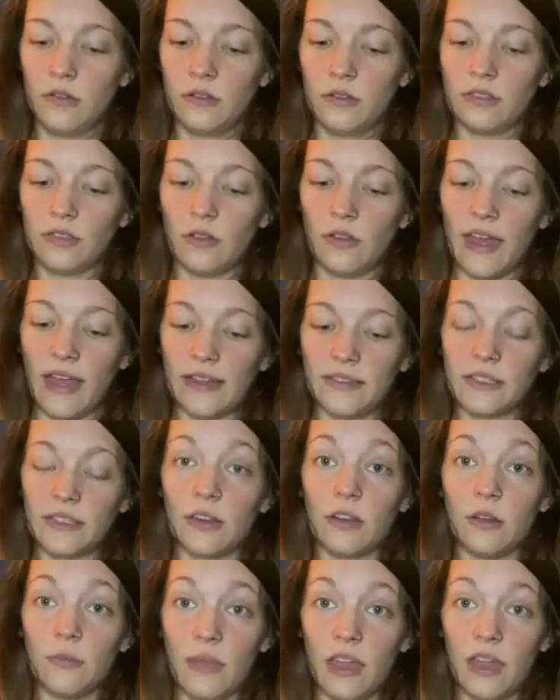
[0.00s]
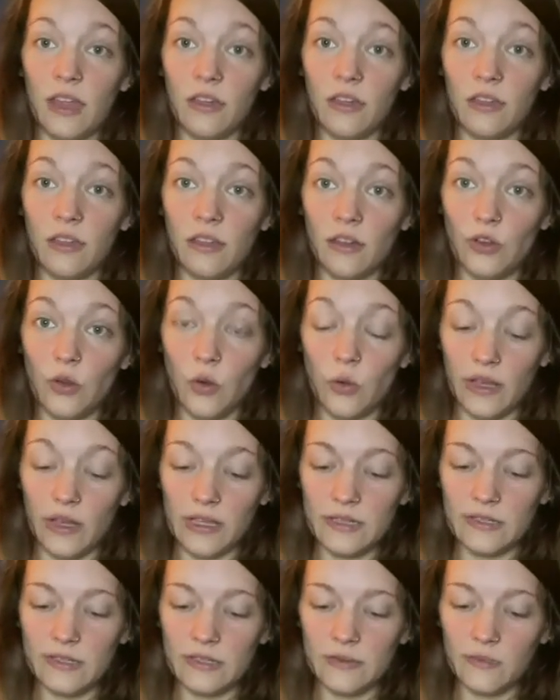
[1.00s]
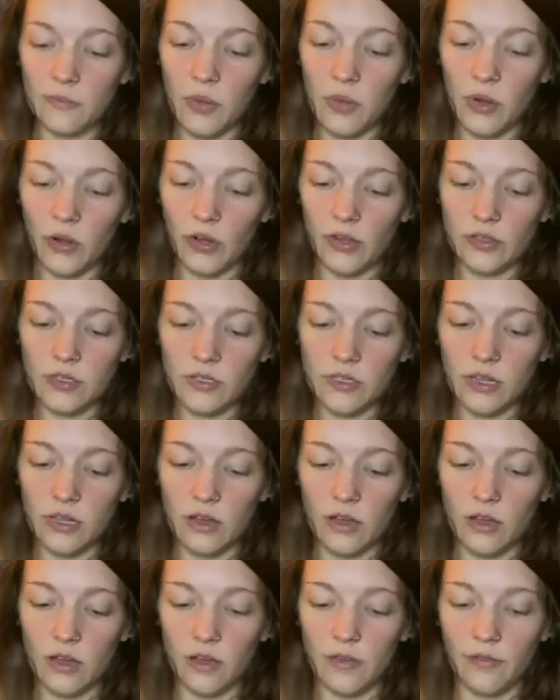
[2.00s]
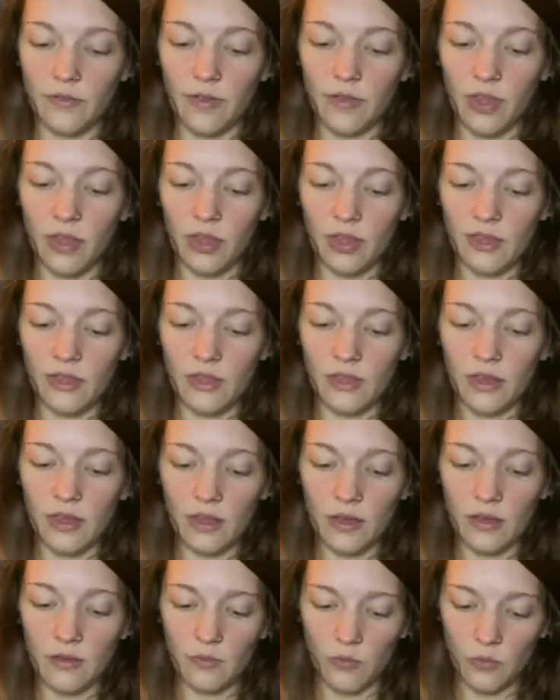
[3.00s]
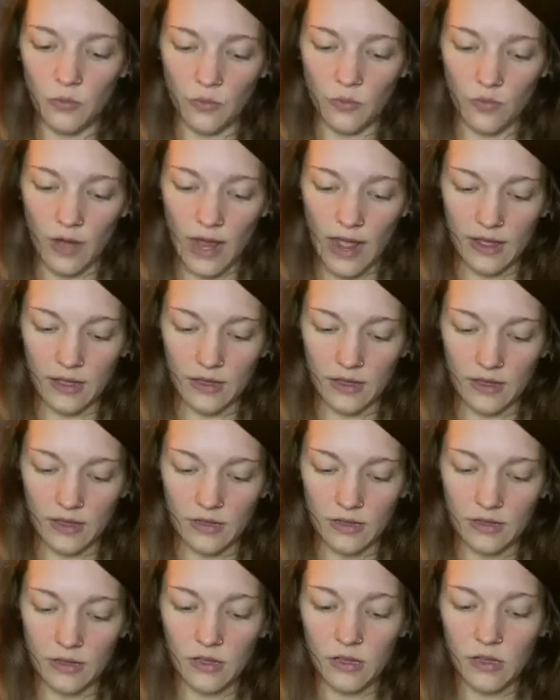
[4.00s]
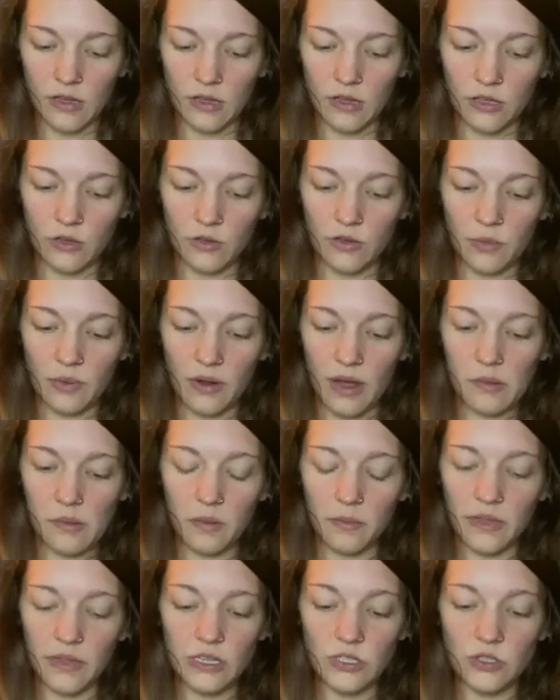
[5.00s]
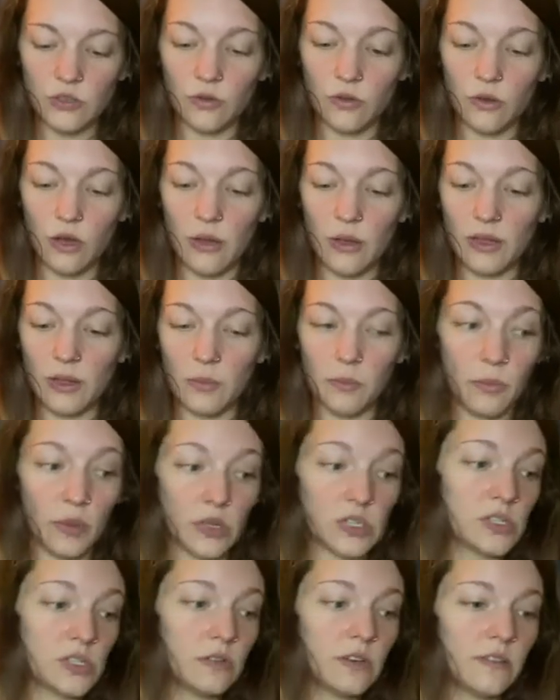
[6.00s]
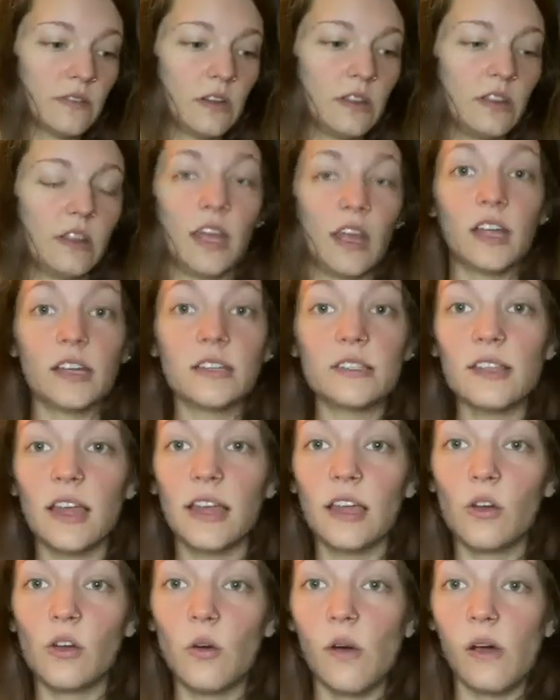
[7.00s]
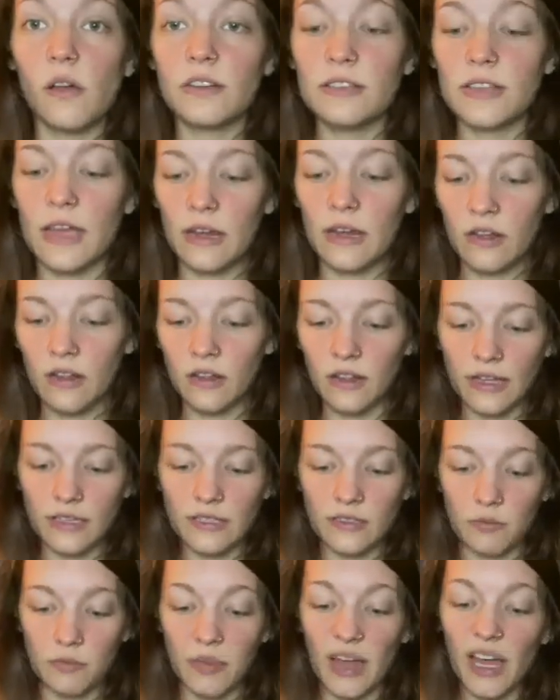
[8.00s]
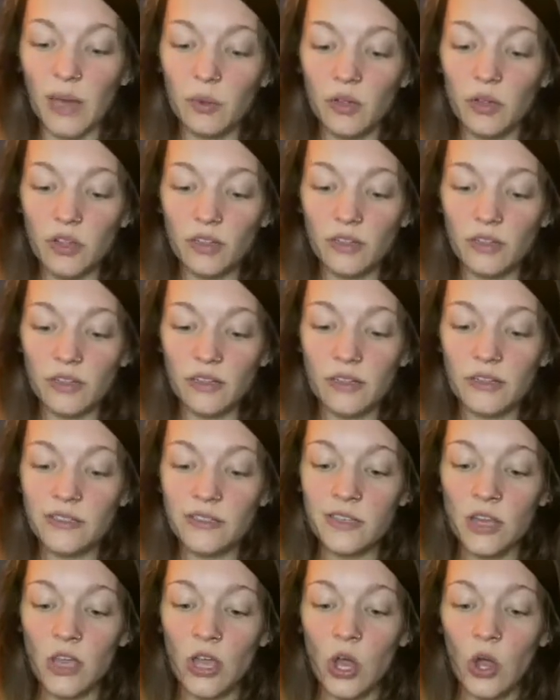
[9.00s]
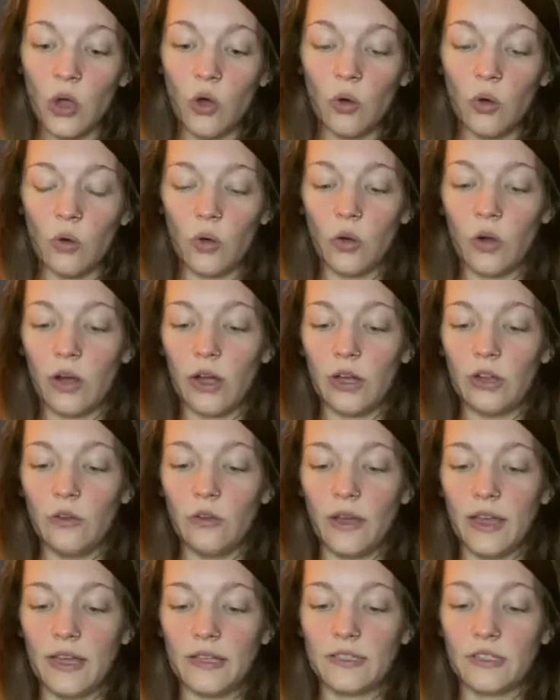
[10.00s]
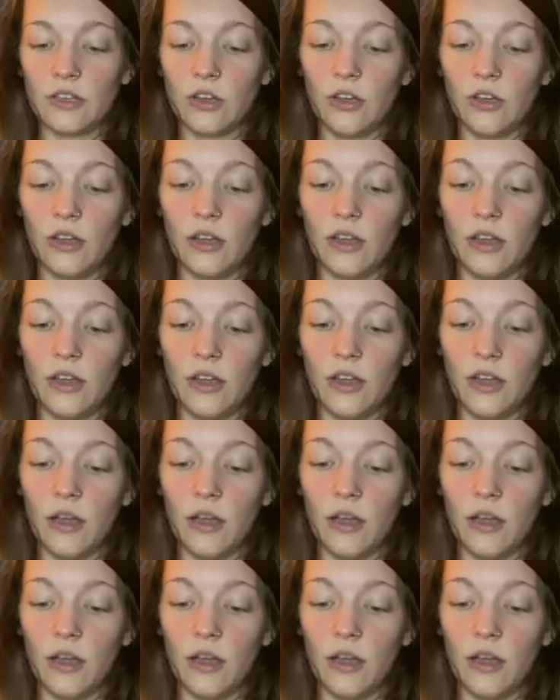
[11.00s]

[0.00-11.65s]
So that's going to make the noise part of the maraca. You could probably do a bunch of different things, like go outside and collect some pebbles, or you guys could